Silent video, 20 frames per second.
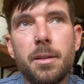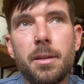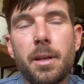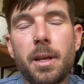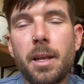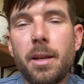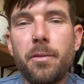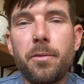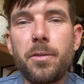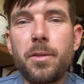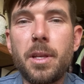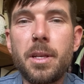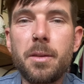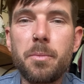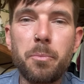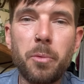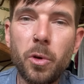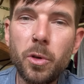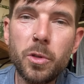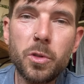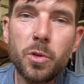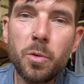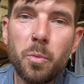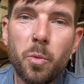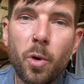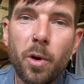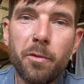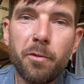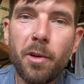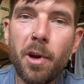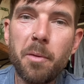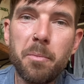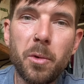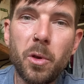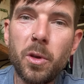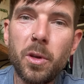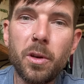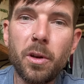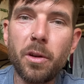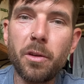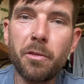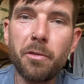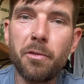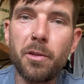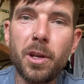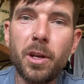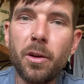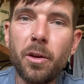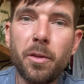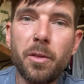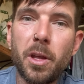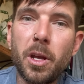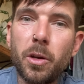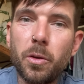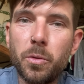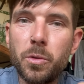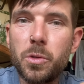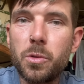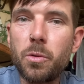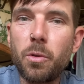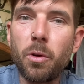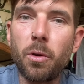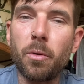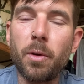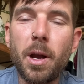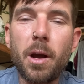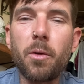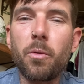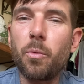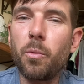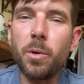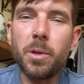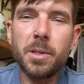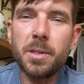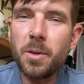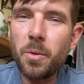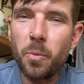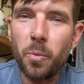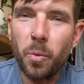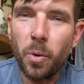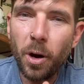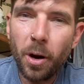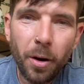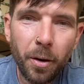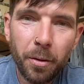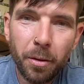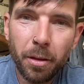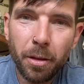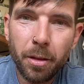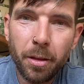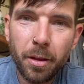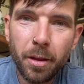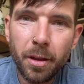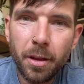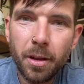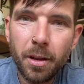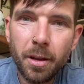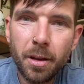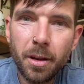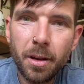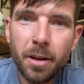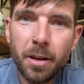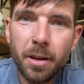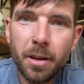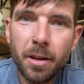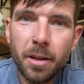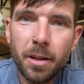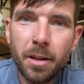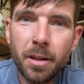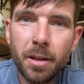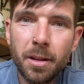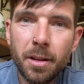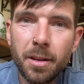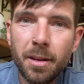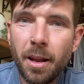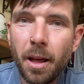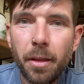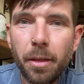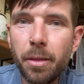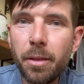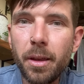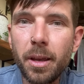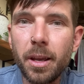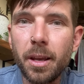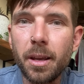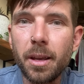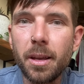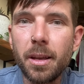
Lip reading: And if they put 2.5 million on your finger and they go screw around, what's it worth? Nothing.